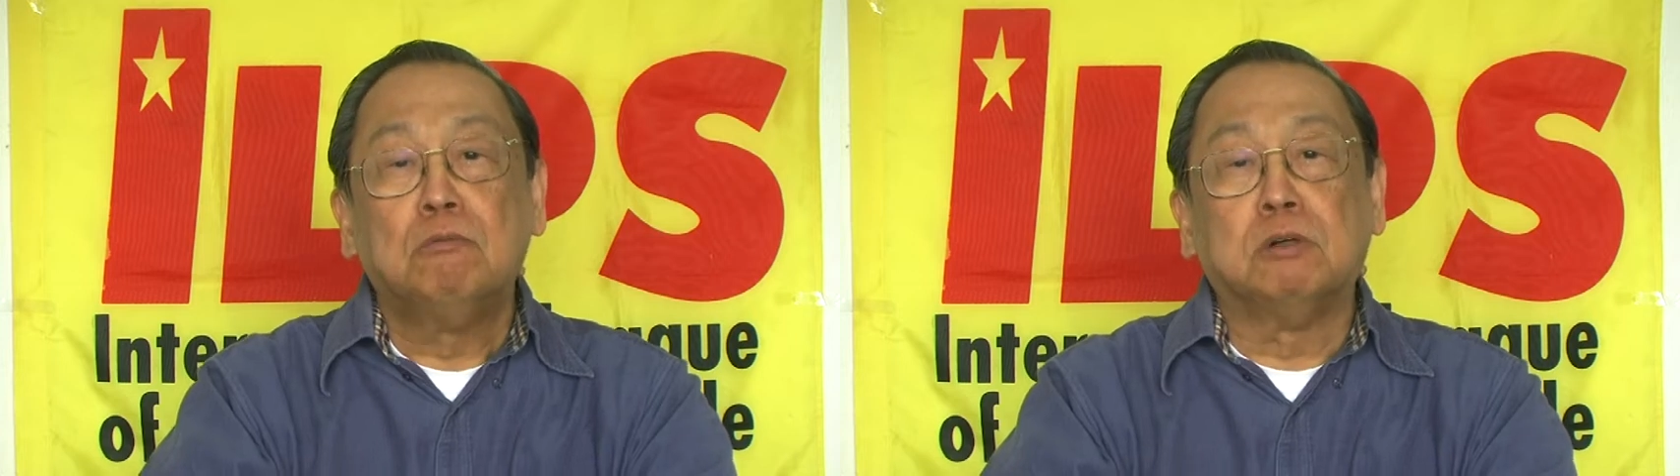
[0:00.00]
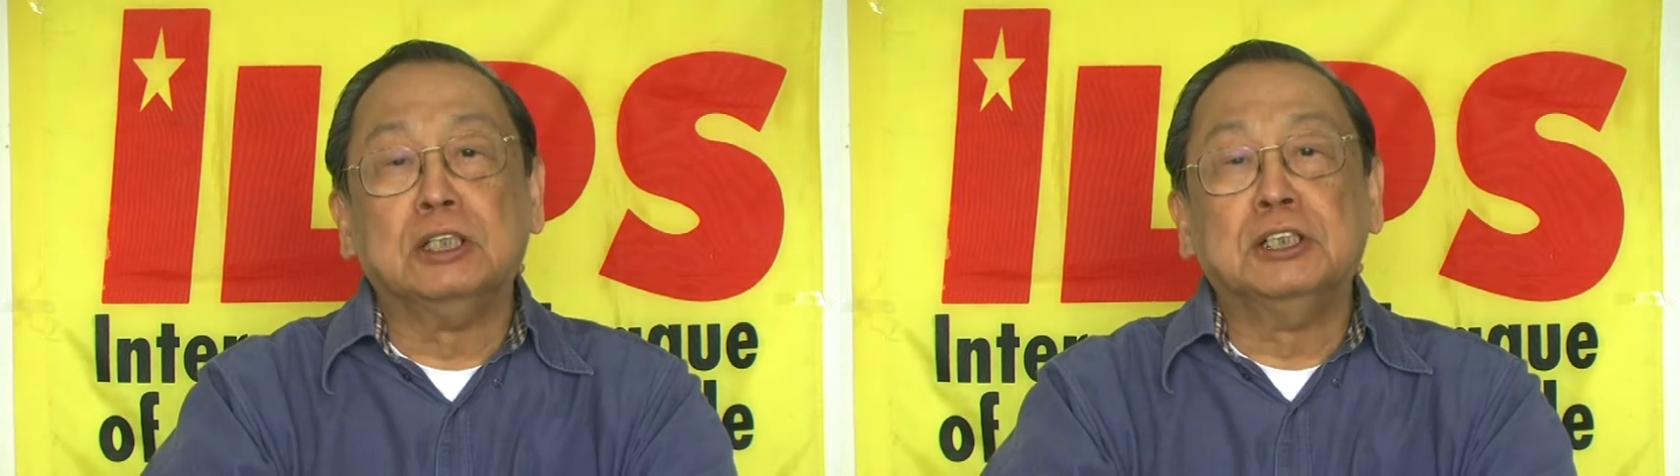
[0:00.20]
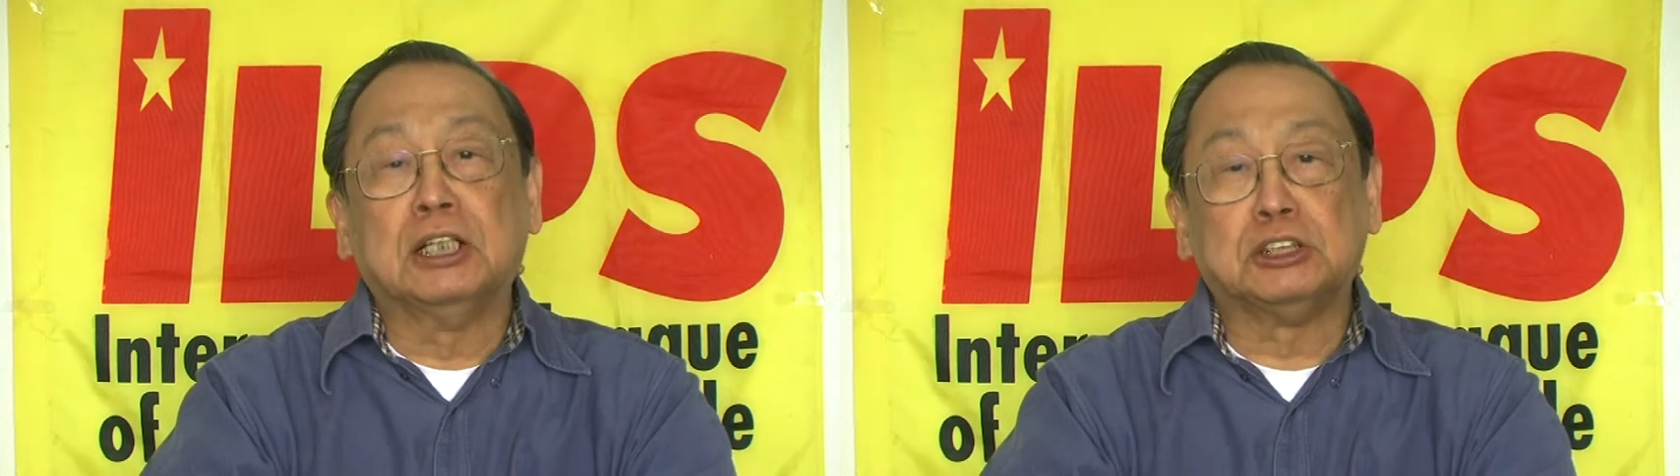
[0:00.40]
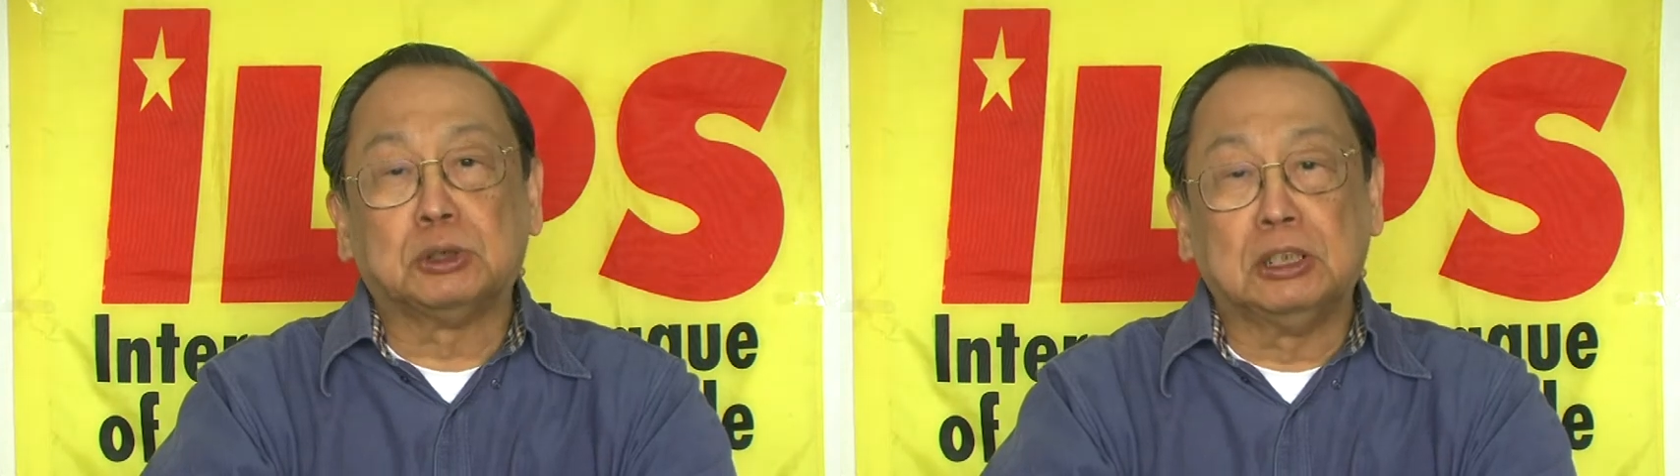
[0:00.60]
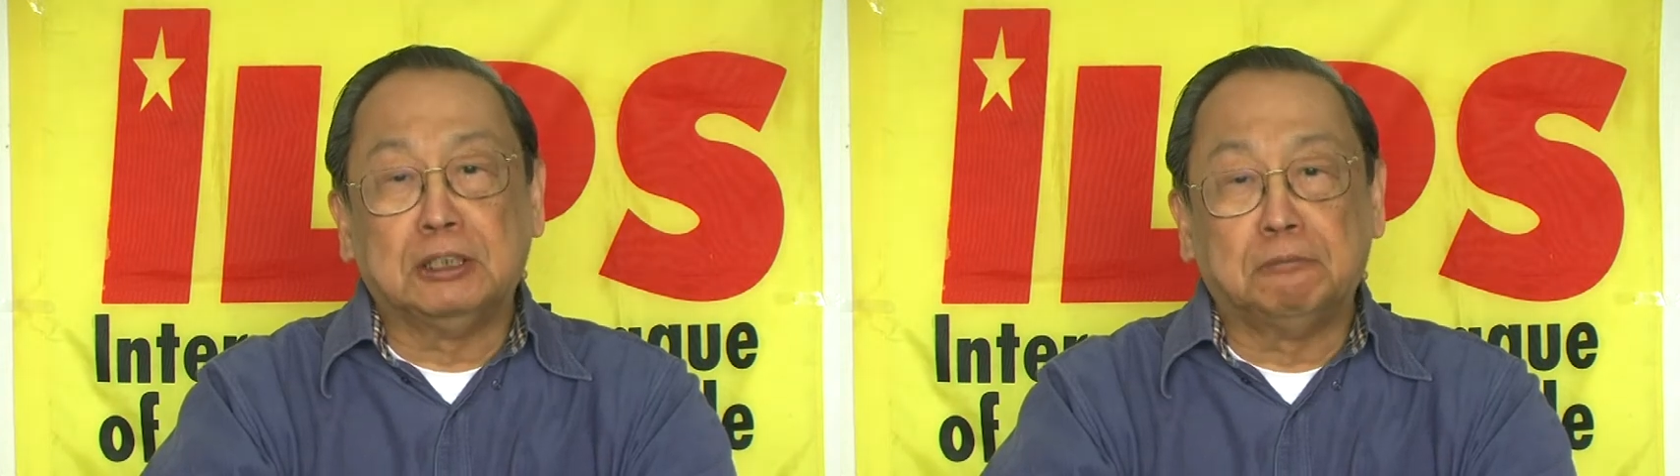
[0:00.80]
for
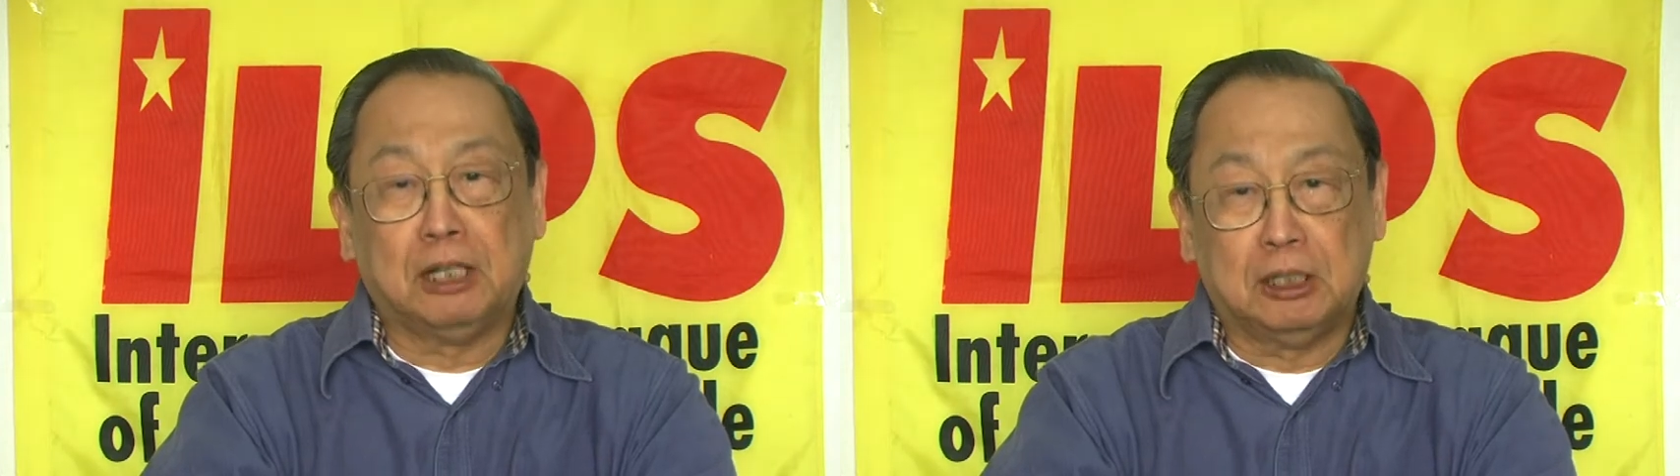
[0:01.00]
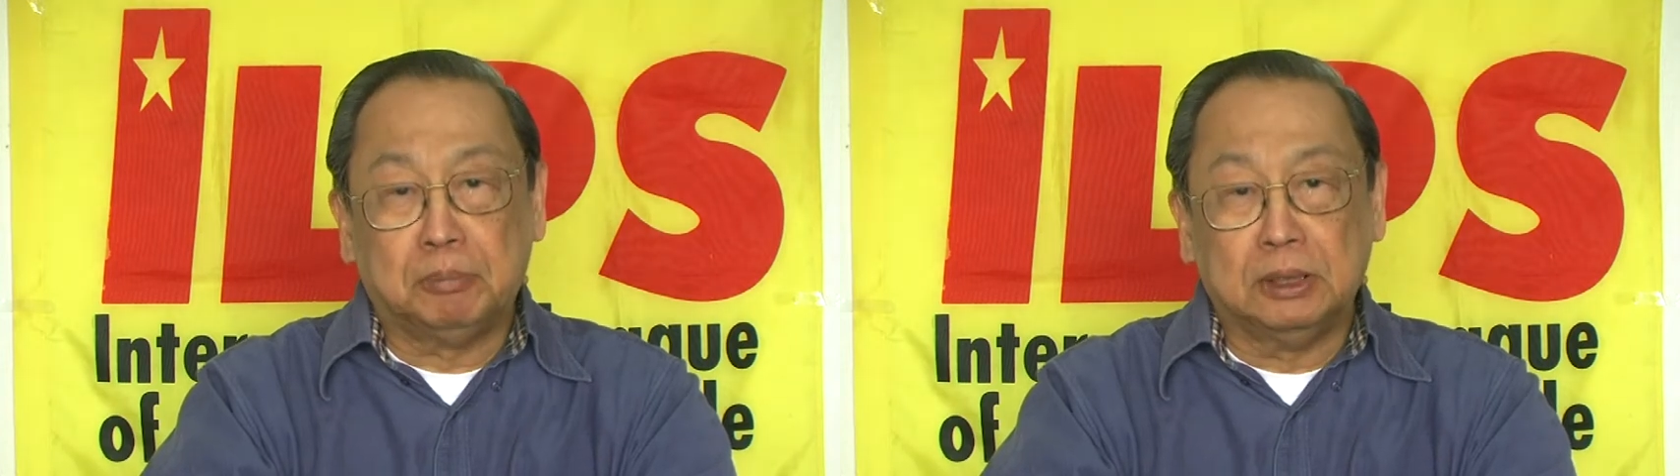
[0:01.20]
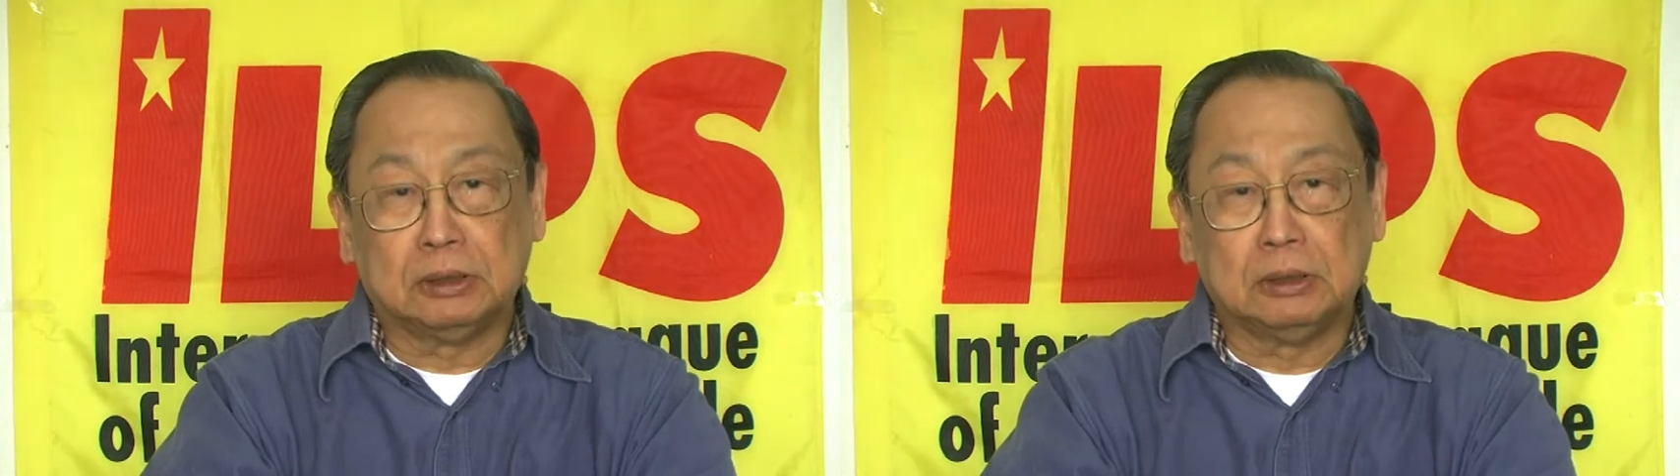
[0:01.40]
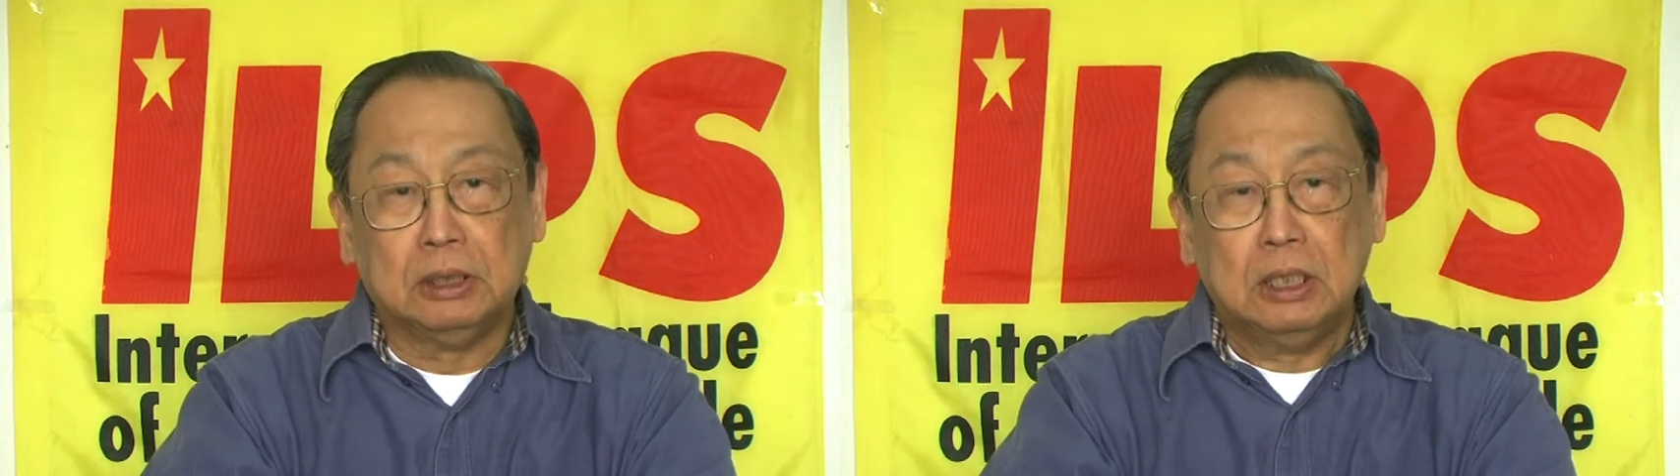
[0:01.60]
industrial development.